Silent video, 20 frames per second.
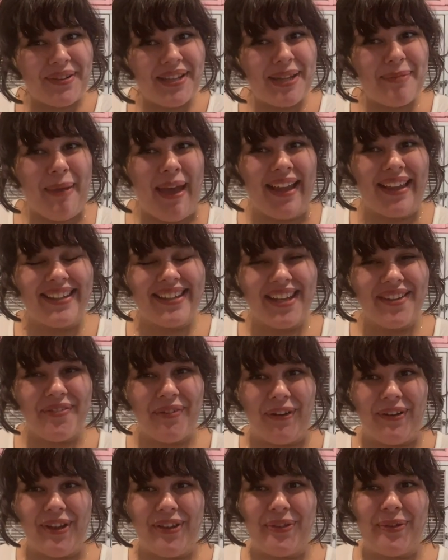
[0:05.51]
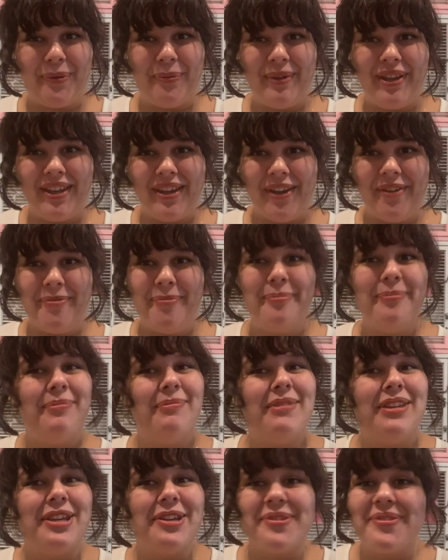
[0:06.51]
back again for another week of
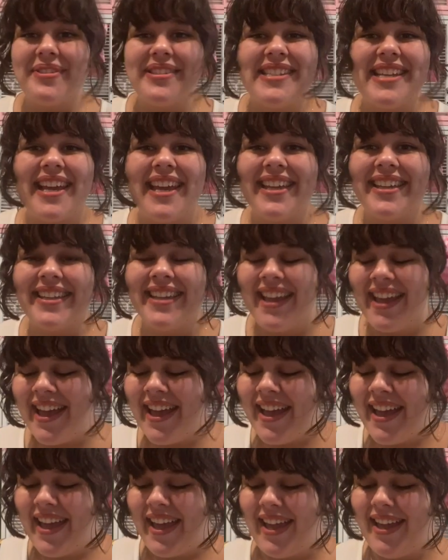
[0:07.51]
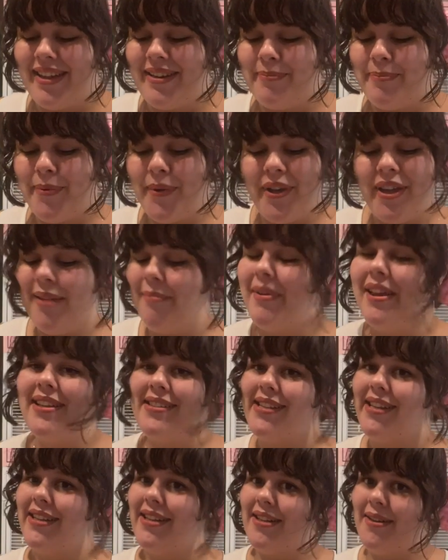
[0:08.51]
music, and boy am I
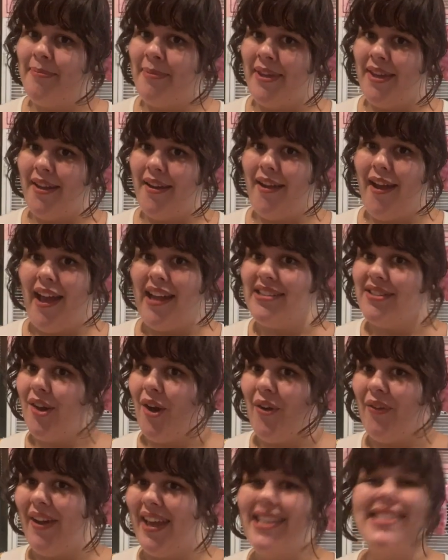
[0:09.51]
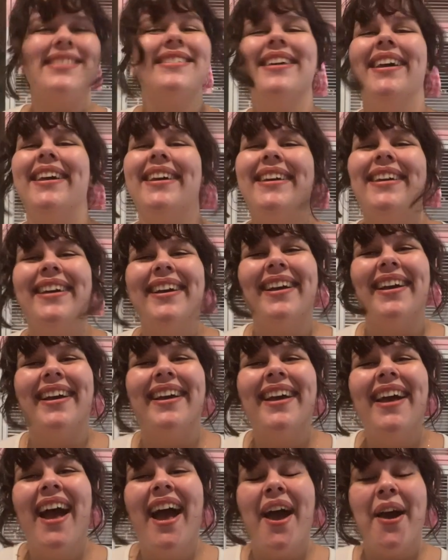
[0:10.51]
excited to be here as always.
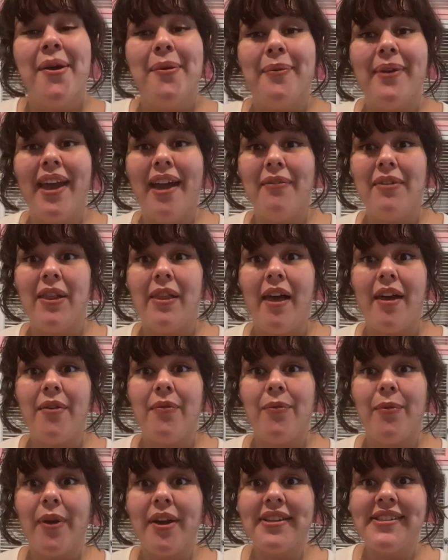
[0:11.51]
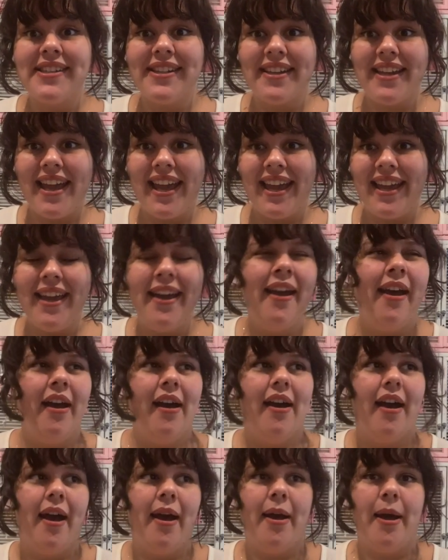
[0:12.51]
We have a lot of work today.
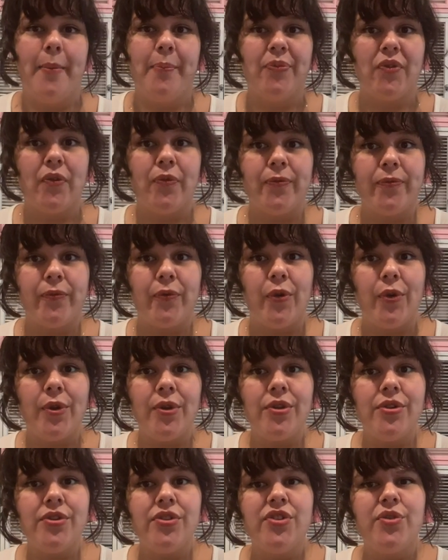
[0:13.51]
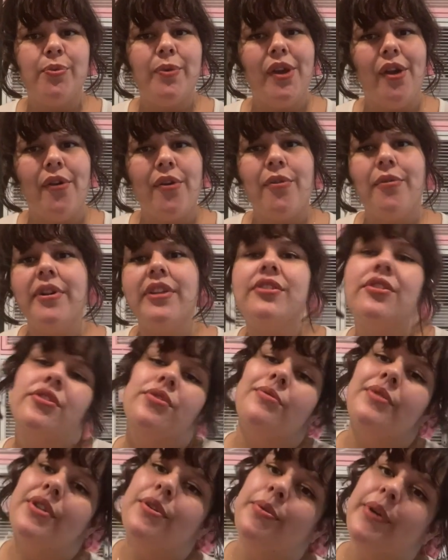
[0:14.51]
First, we are going to
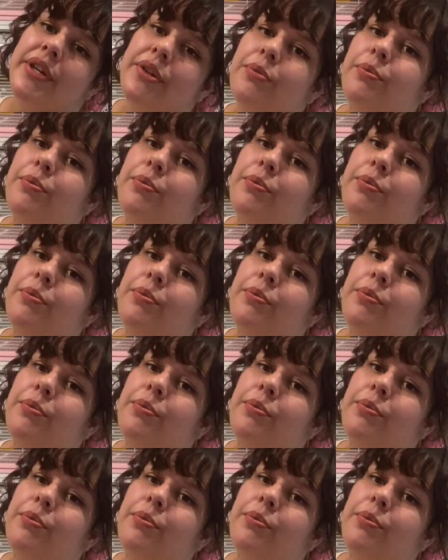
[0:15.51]
do a quick